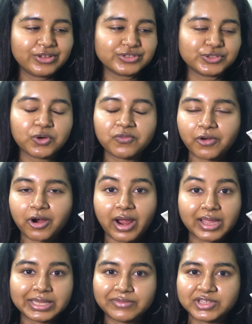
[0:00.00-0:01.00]
So far
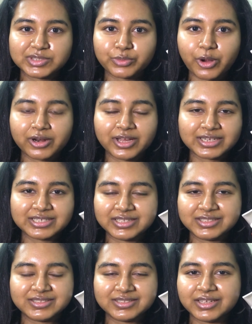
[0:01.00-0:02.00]
I love this product.
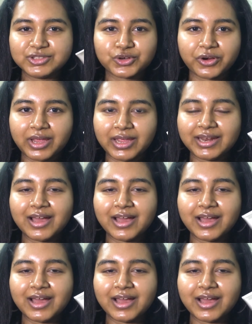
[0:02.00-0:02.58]
It's great.